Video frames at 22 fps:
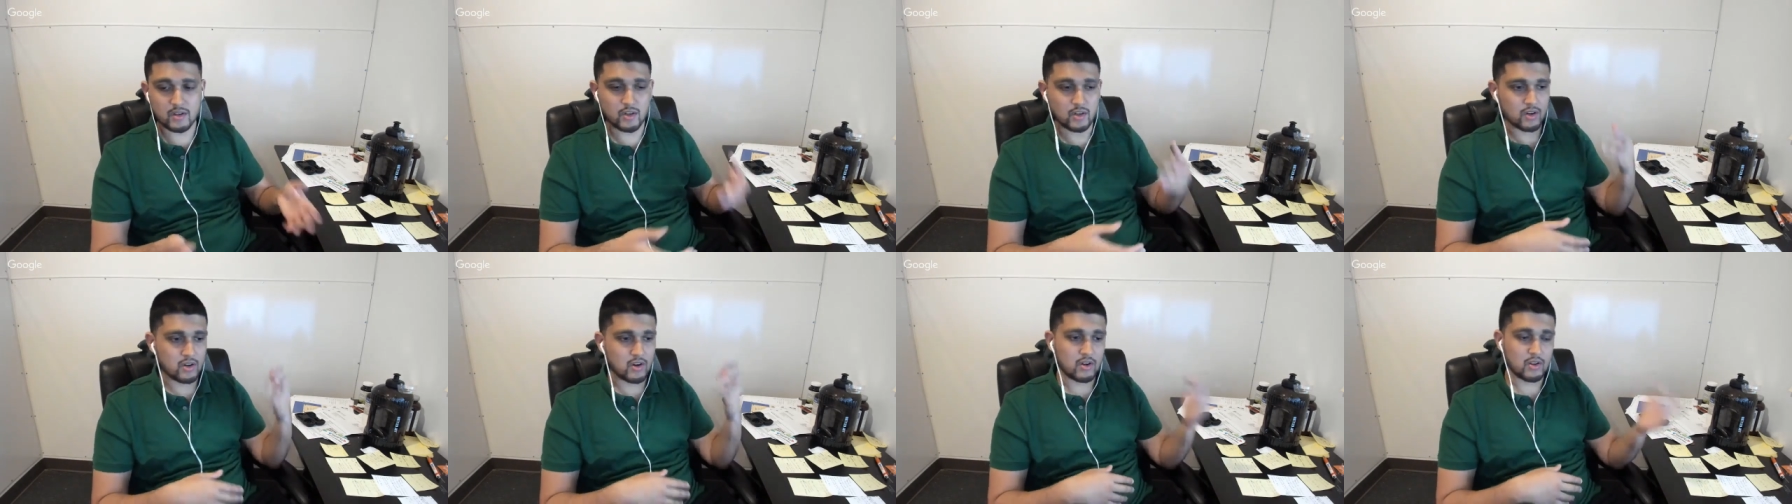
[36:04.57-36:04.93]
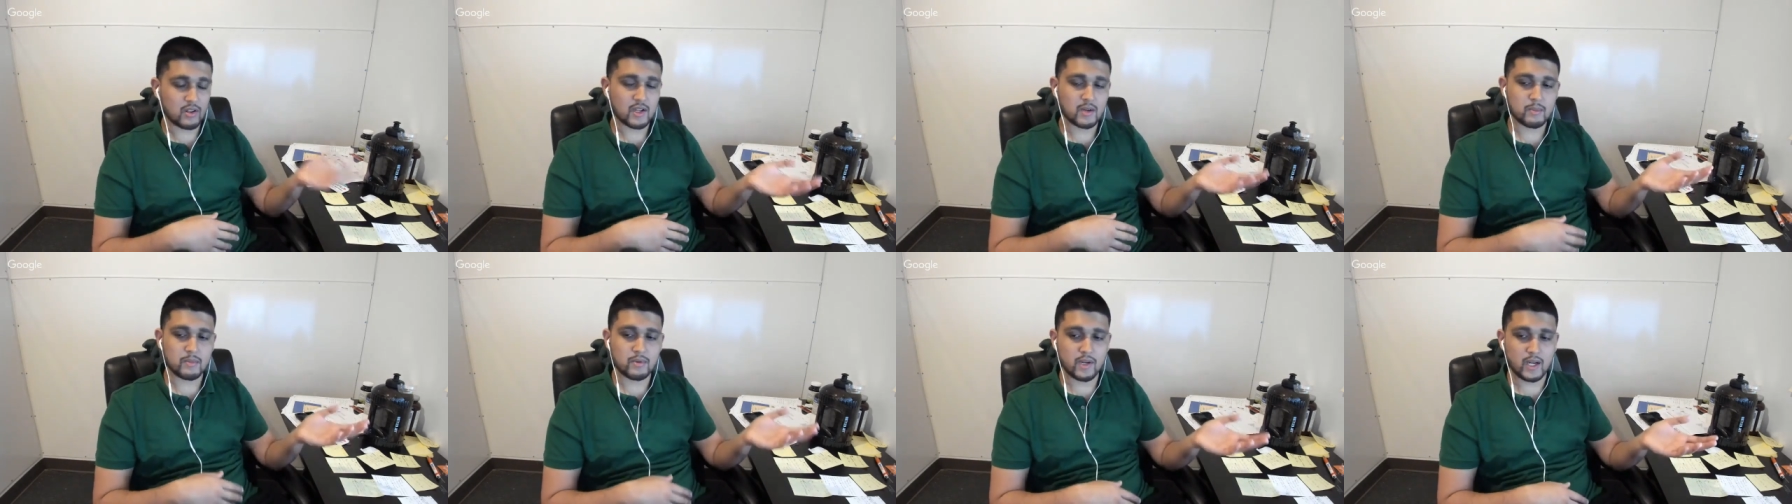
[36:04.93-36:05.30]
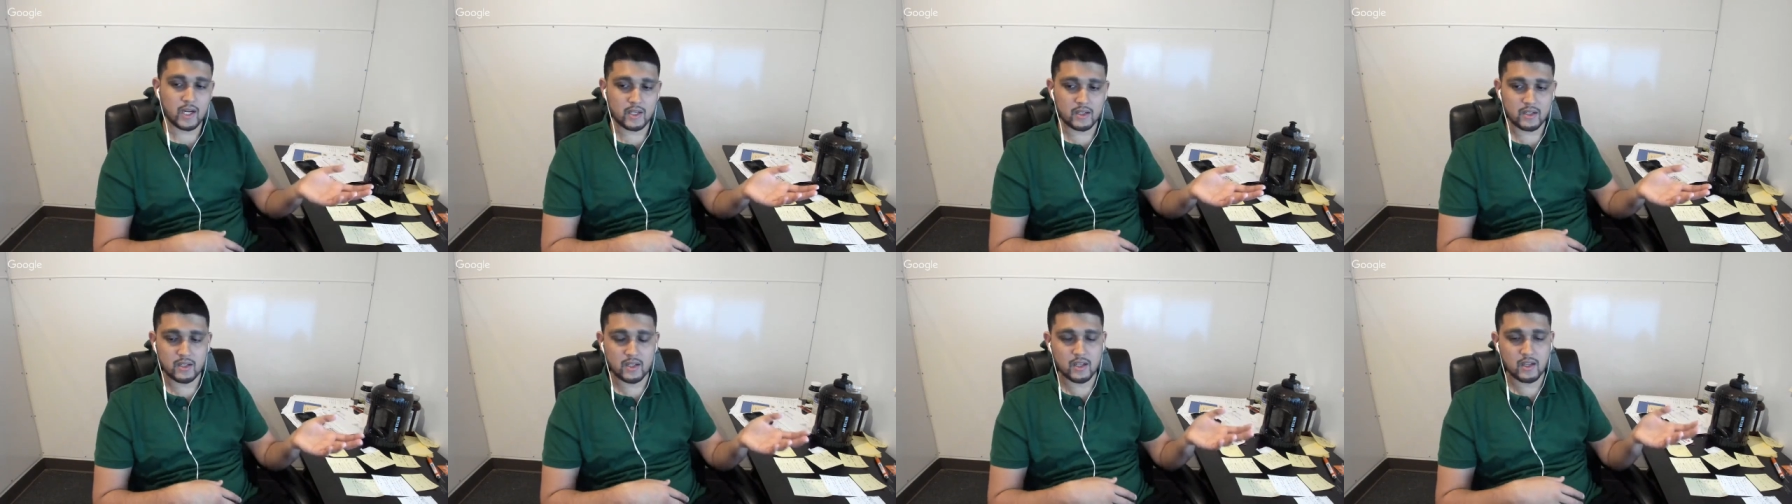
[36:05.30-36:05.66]
You're calling a
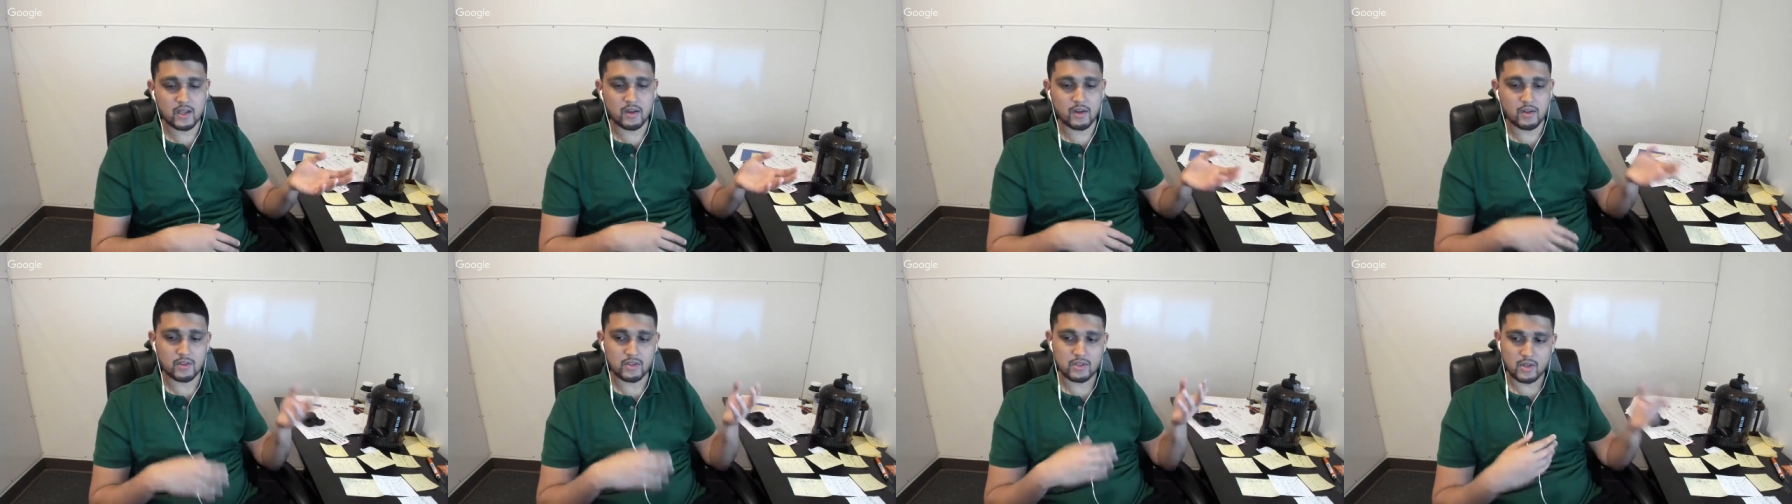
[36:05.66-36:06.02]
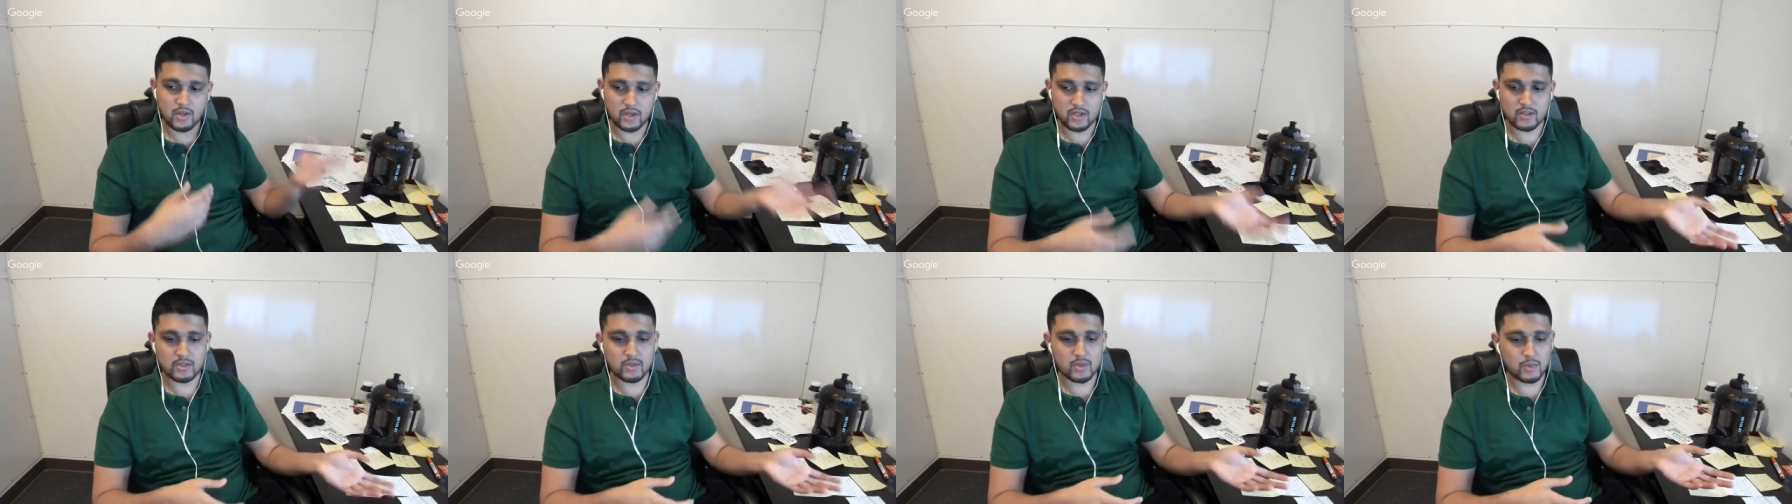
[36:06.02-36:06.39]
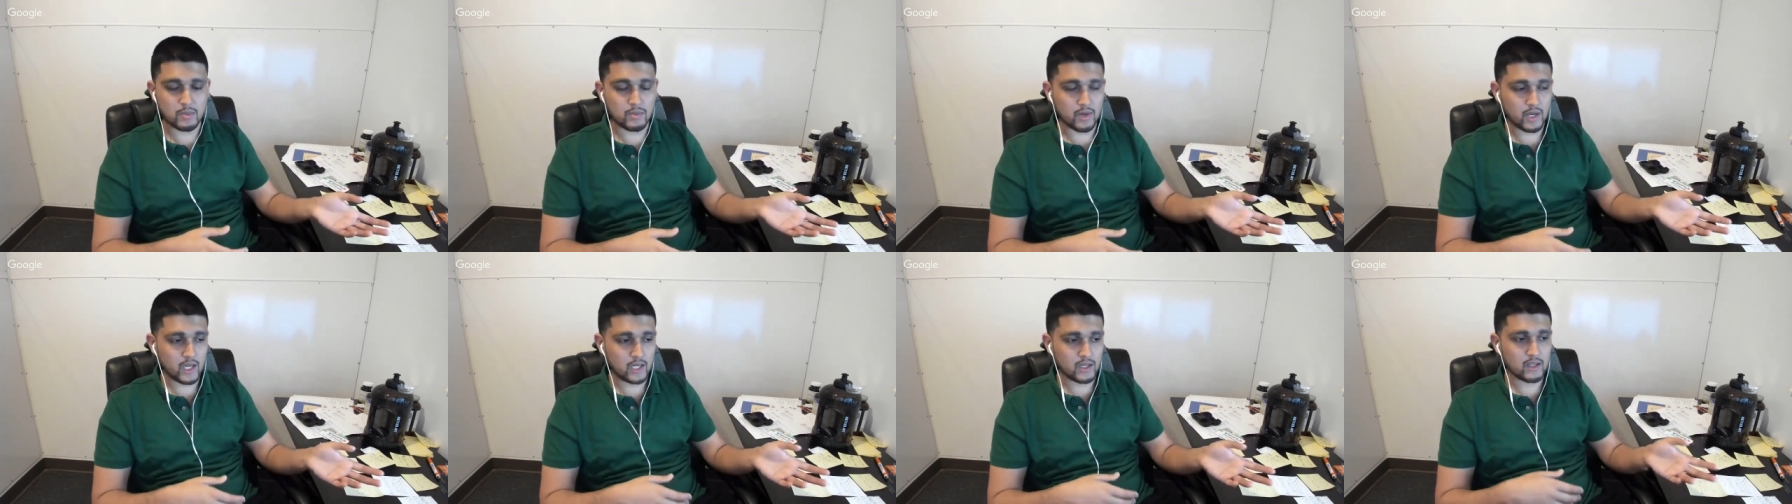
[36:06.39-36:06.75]
brand, or you're talking to a
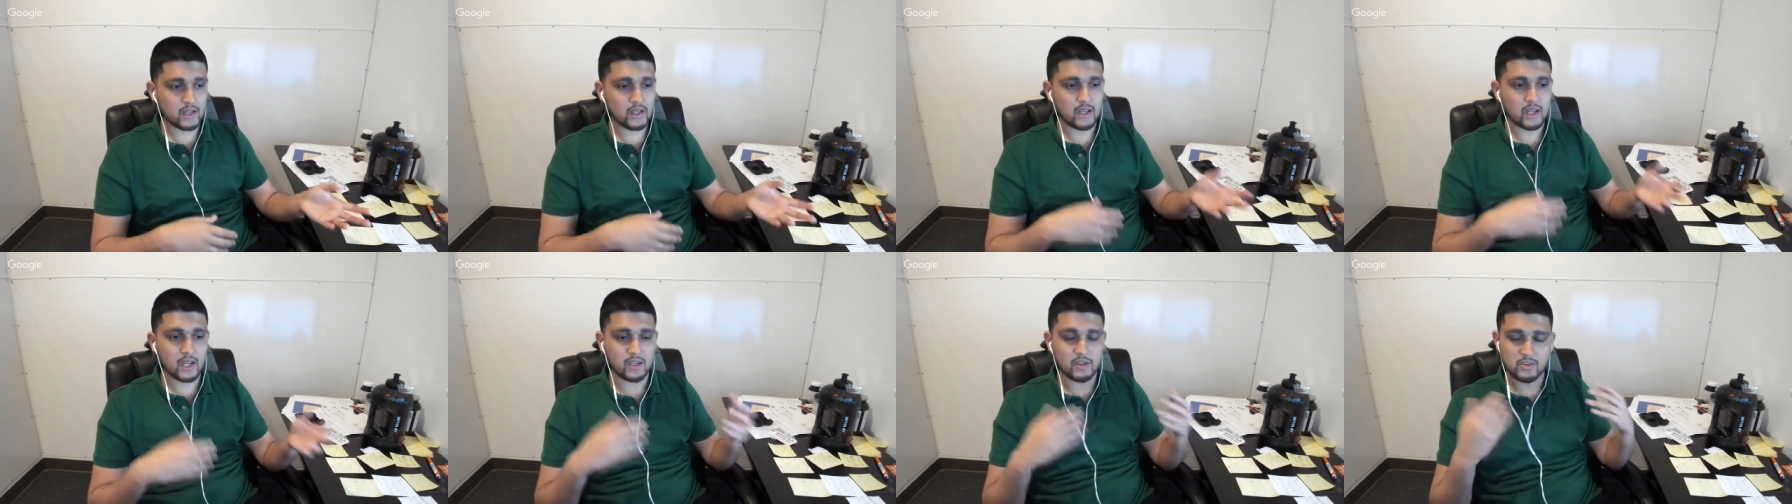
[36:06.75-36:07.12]
brand and